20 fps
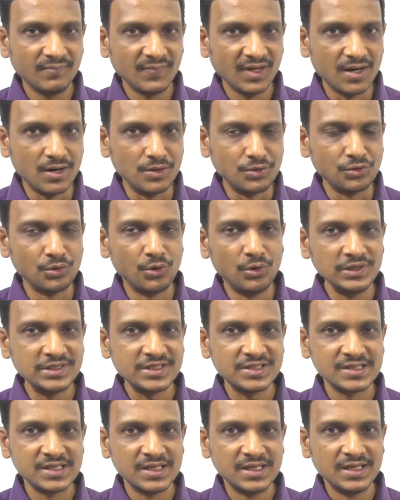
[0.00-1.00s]

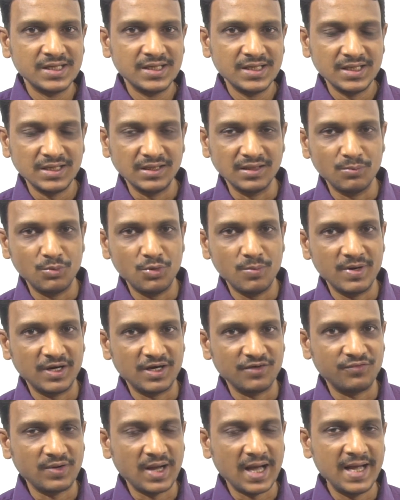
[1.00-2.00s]
controls the movement
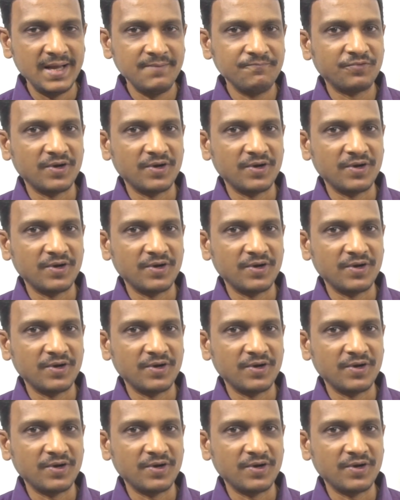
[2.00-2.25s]
of chyme